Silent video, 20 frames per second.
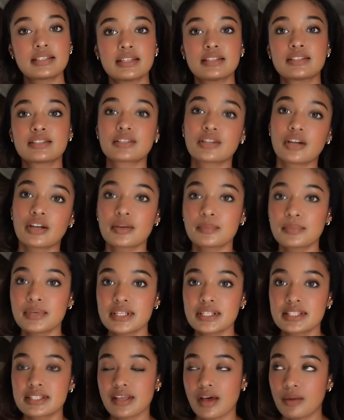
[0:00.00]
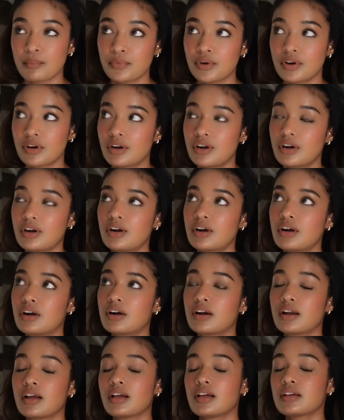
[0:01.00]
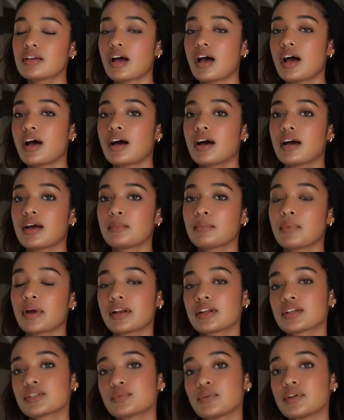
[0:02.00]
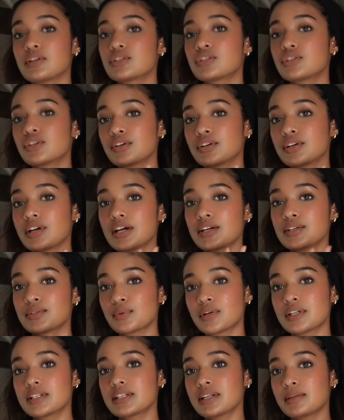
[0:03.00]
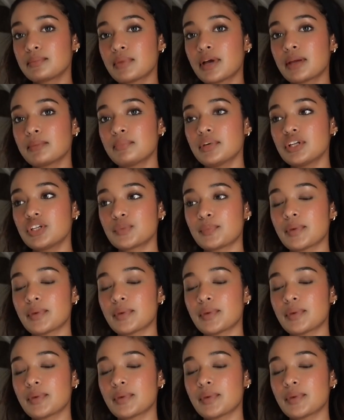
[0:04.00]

it's gonna be summer, I might as well show you guys what's in my beach